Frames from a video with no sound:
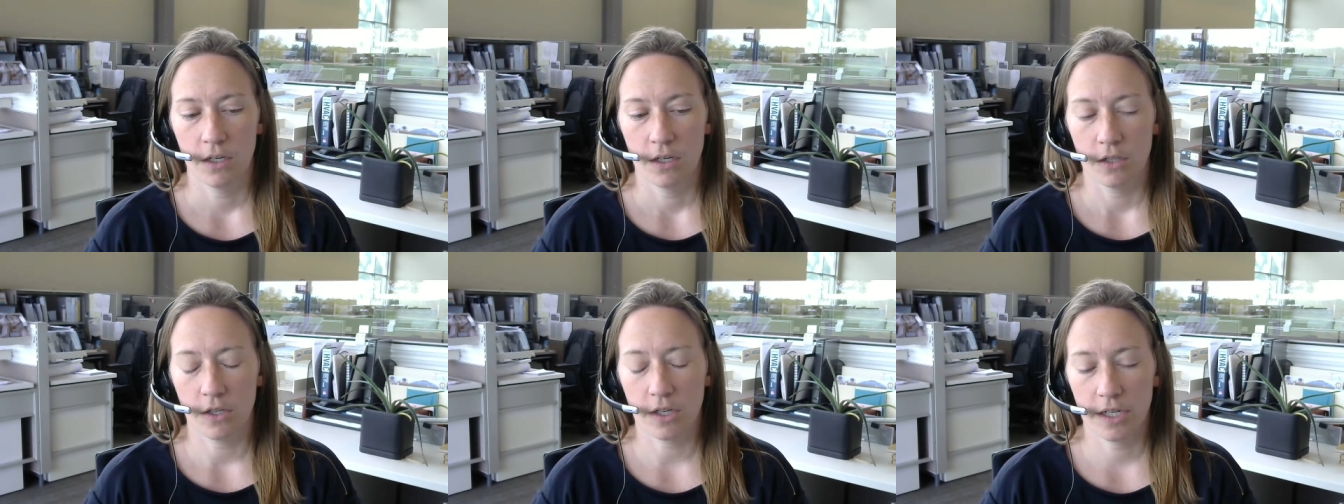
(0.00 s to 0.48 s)

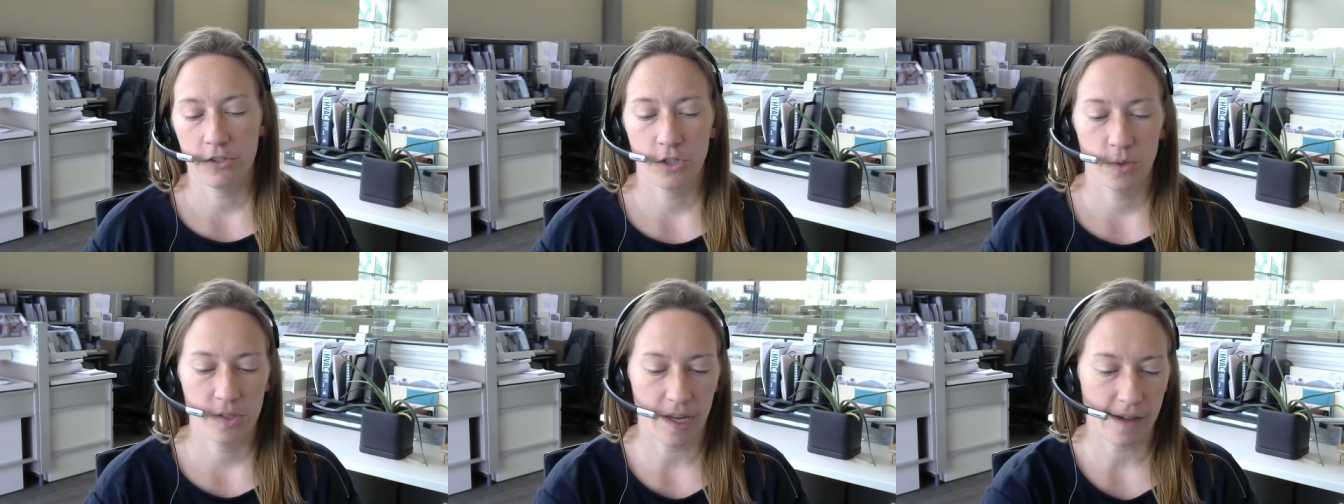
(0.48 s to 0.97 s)
looking
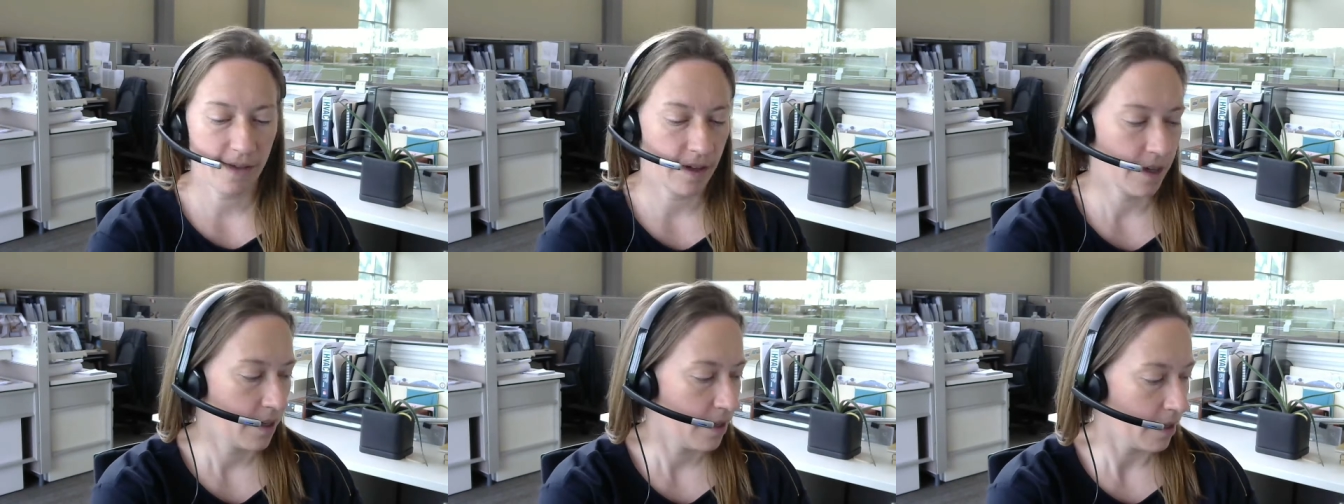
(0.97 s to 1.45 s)
into and
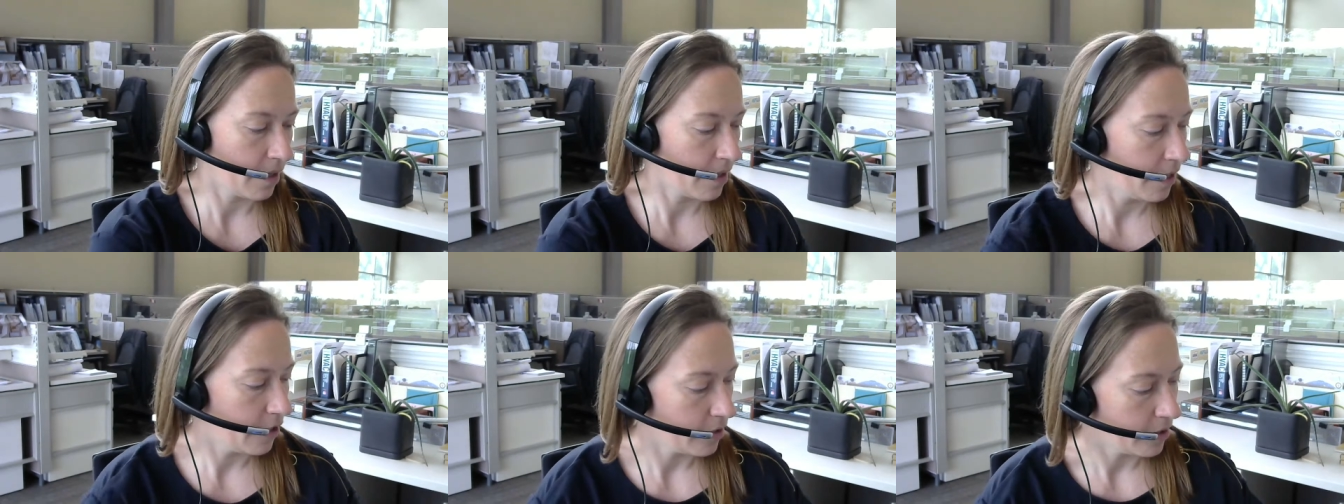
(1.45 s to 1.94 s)
testing
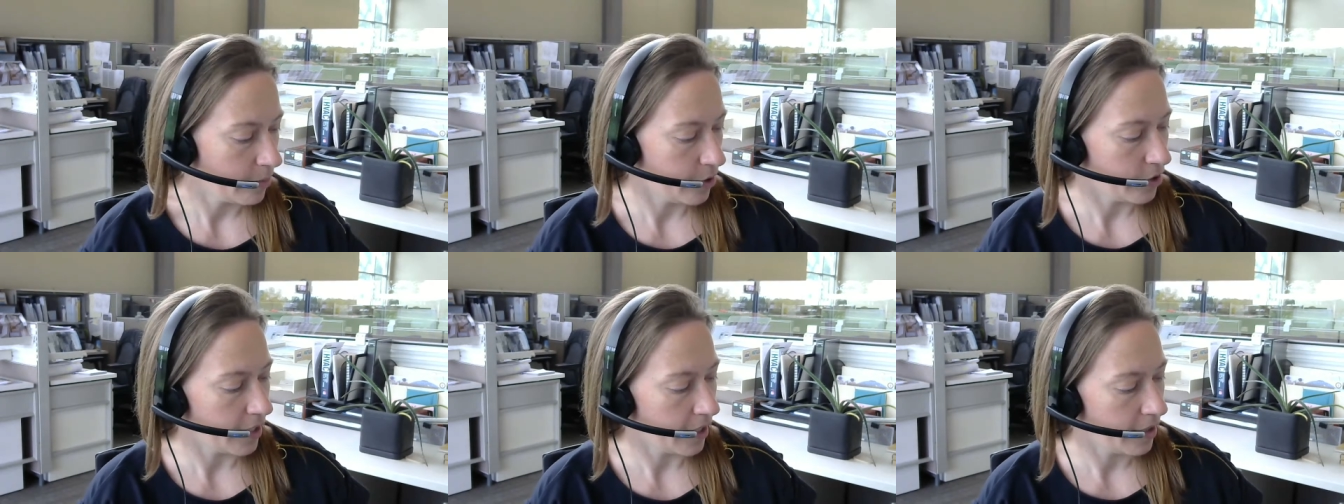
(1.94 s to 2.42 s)
here in the
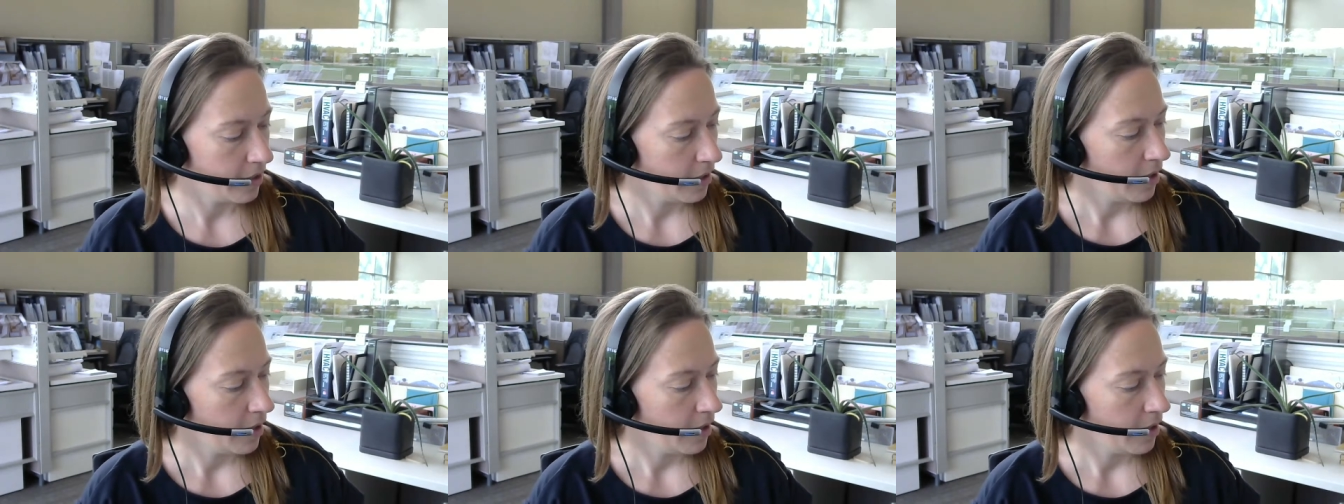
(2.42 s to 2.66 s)
building.